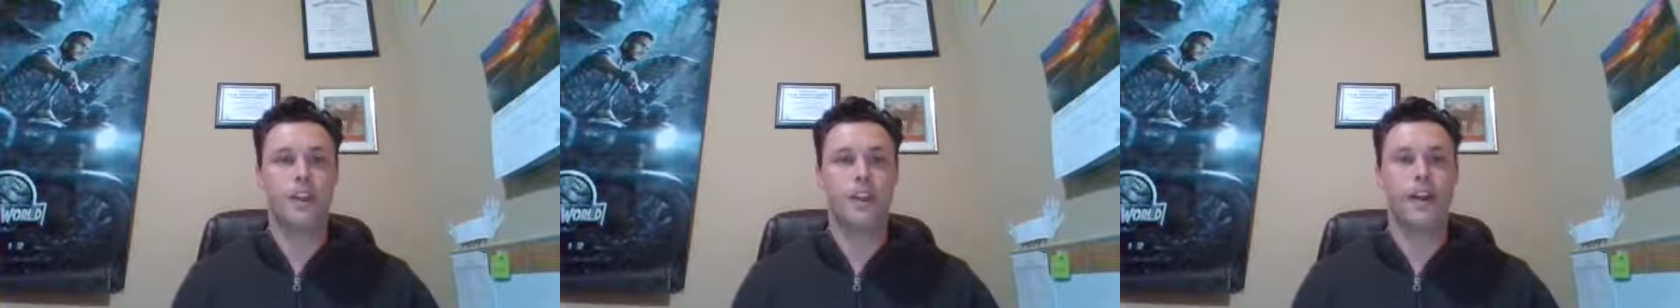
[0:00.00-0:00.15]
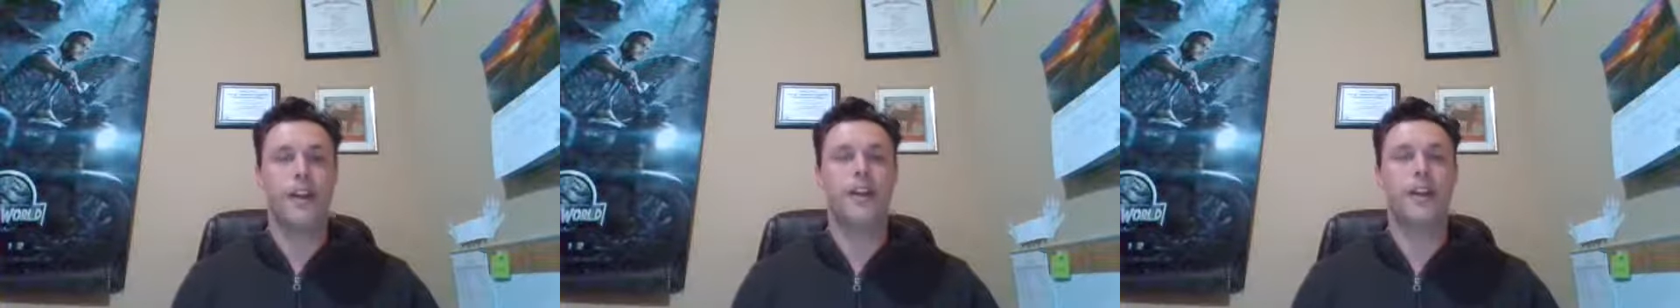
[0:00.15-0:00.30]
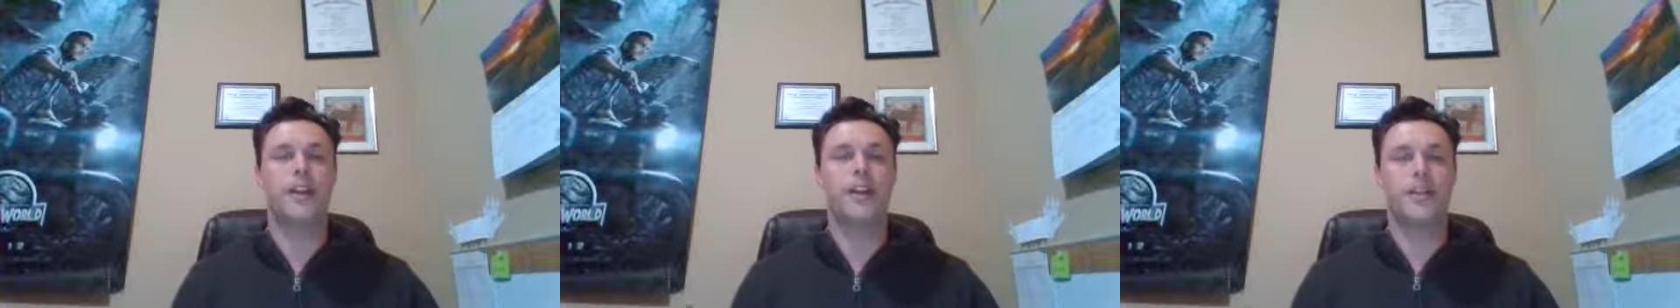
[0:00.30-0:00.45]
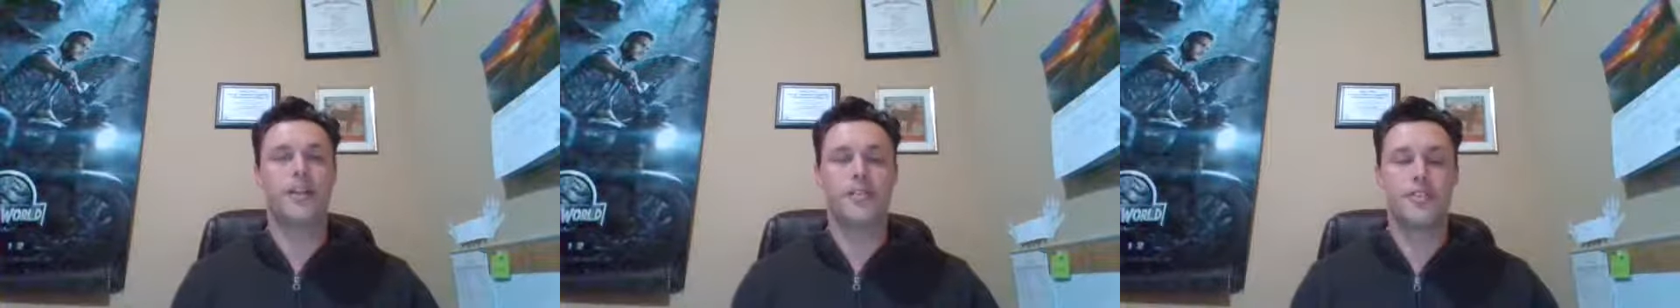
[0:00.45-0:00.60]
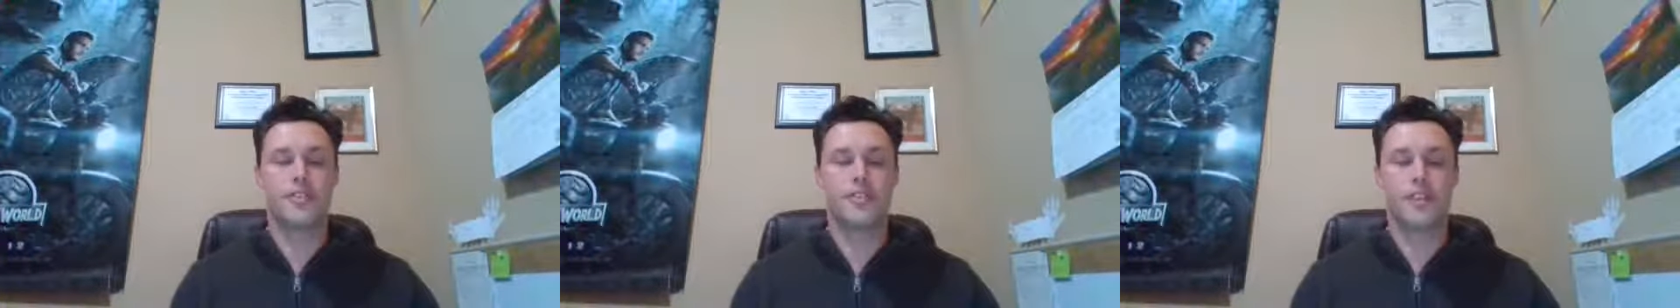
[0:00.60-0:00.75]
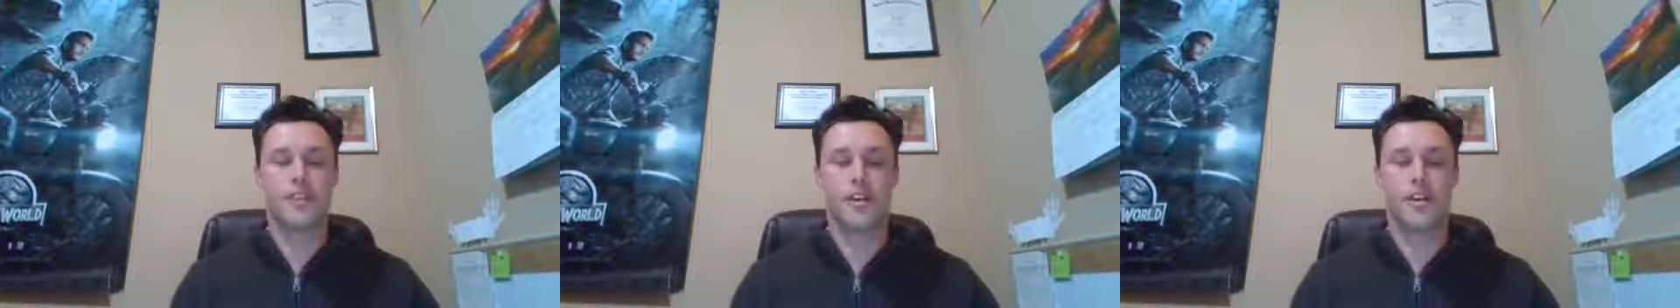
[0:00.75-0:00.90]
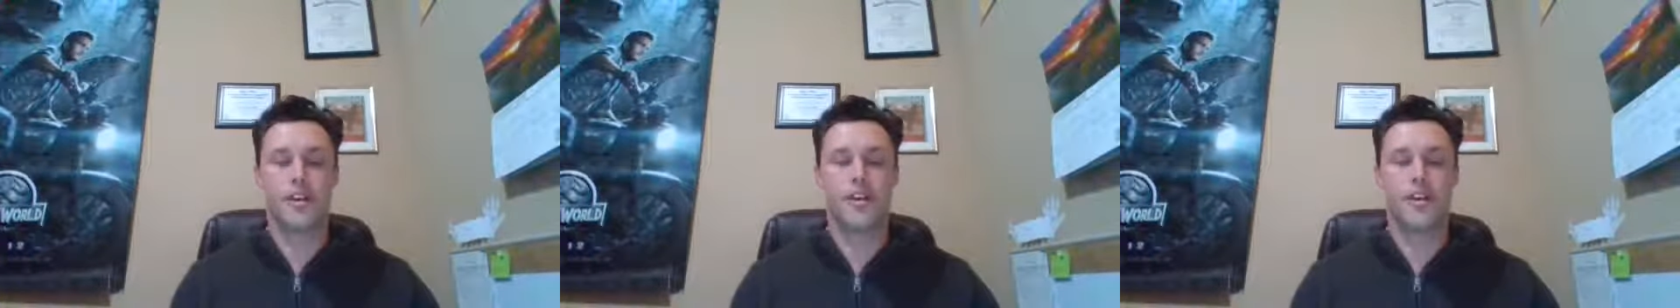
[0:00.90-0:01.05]
God, I know
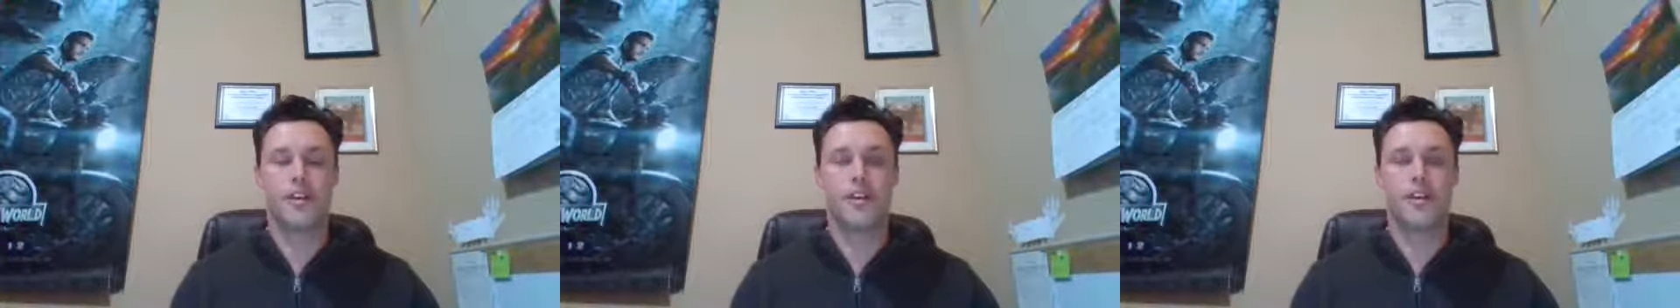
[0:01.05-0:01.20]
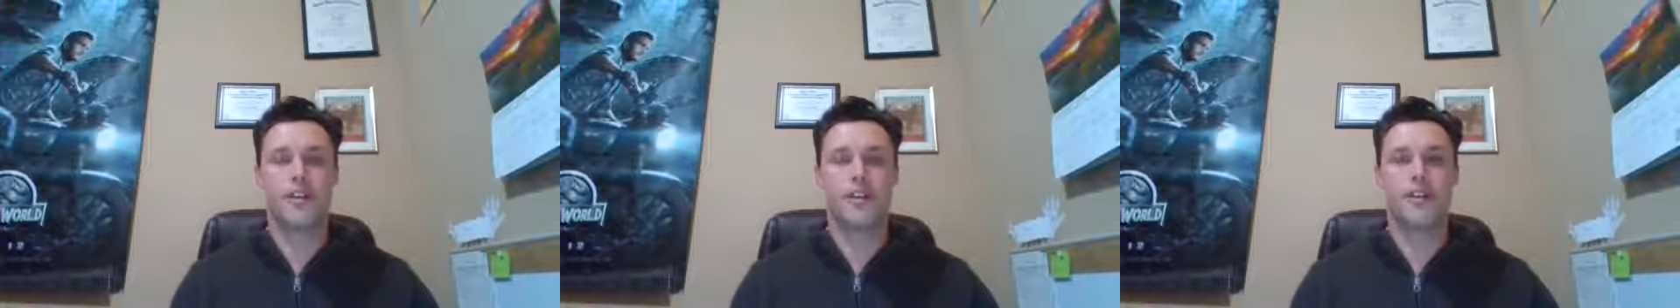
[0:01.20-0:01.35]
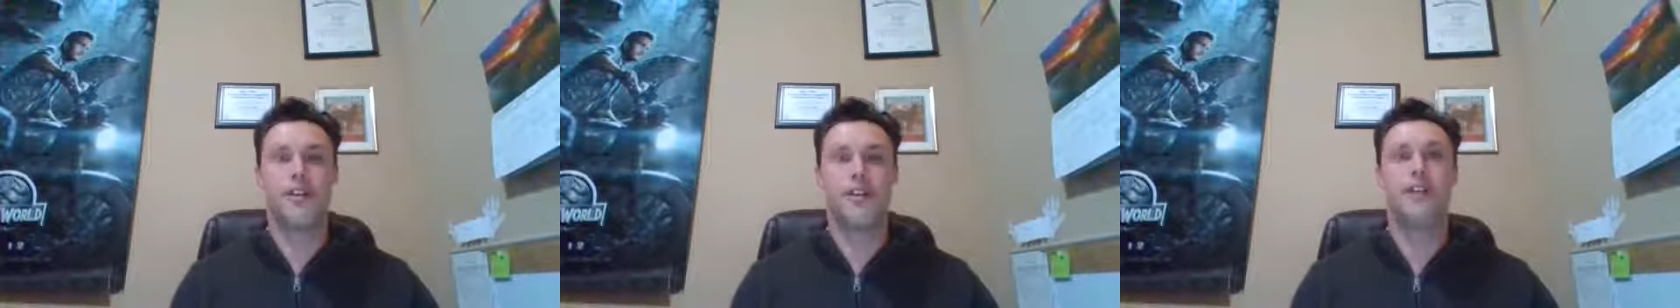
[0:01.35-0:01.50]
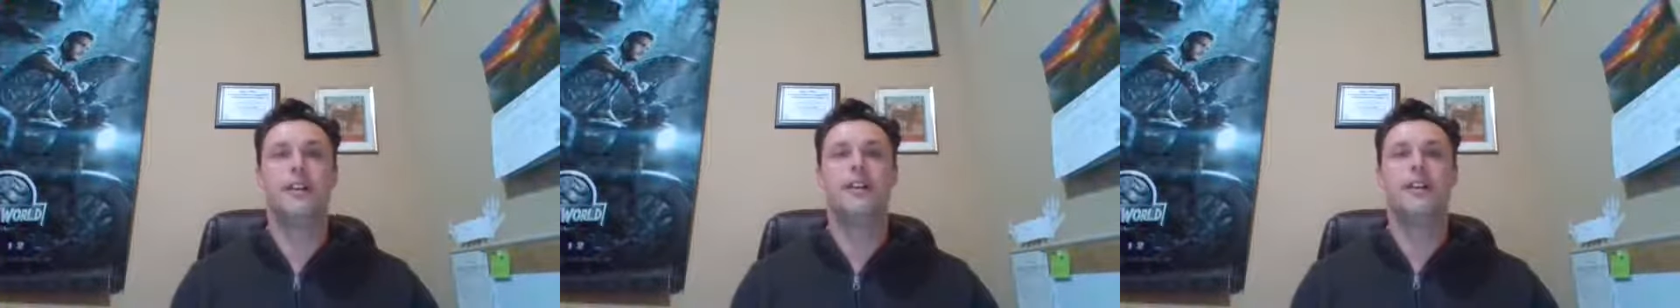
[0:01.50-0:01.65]
this is hard,